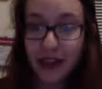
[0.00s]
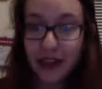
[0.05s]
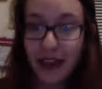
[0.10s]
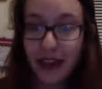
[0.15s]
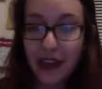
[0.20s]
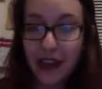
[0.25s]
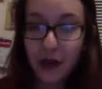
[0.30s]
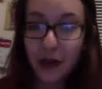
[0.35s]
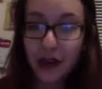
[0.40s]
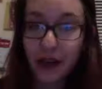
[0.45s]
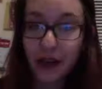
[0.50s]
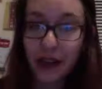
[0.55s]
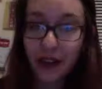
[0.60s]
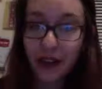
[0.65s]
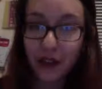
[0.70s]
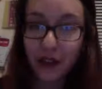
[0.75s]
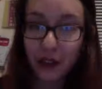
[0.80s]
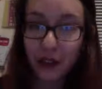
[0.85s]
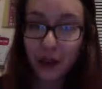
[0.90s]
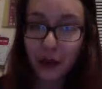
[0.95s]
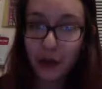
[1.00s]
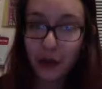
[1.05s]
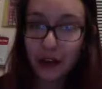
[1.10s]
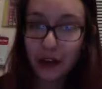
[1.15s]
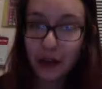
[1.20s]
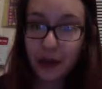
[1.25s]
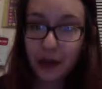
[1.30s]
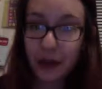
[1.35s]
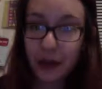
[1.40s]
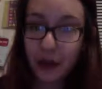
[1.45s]
then you can get a little
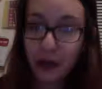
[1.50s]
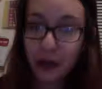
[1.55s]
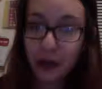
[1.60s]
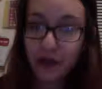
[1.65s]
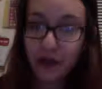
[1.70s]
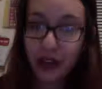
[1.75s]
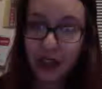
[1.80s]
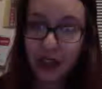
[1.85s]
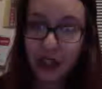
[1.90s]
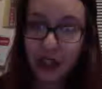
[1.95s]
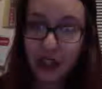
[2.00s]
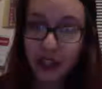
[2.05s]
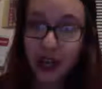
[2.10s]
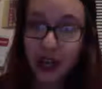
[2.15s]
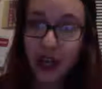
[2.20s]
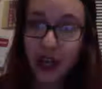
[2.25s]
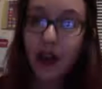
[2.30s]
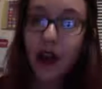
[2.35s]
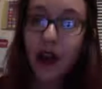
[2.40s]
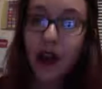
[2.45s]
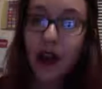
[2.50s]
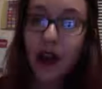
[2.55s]
email notification